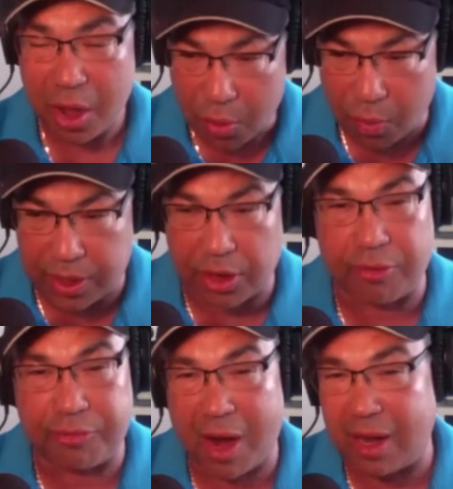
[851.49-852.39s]
When you're in
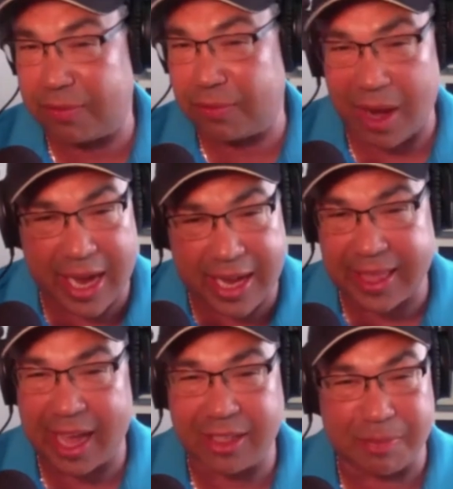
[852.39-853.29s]
front of
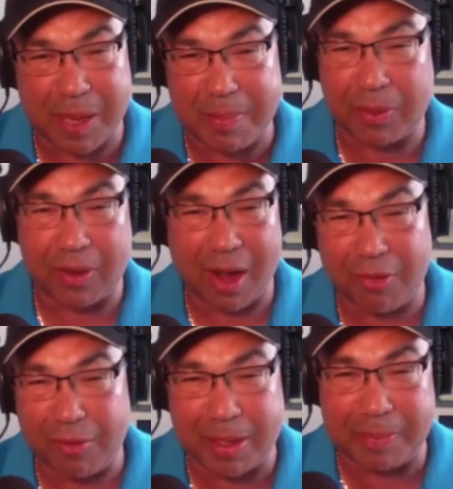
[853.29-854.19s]
80,000 people or
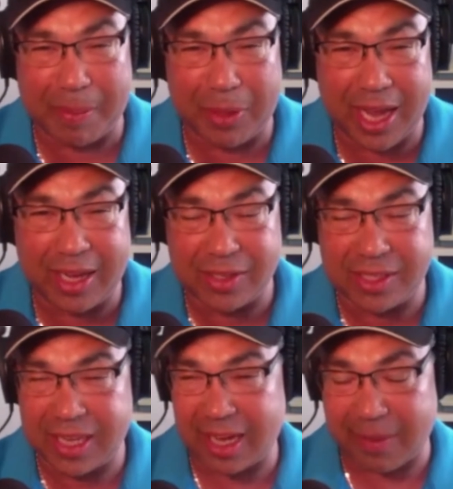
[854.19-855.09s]
however many people you get in a
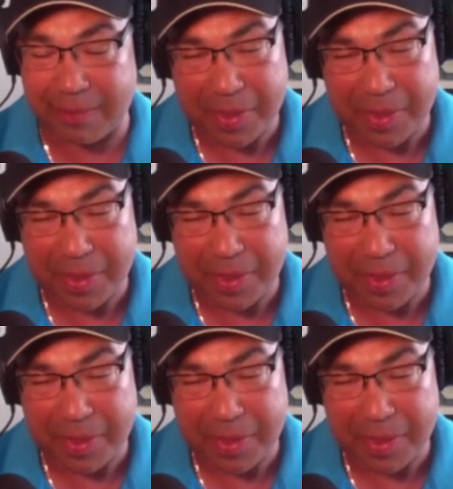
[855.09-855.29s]
stadium,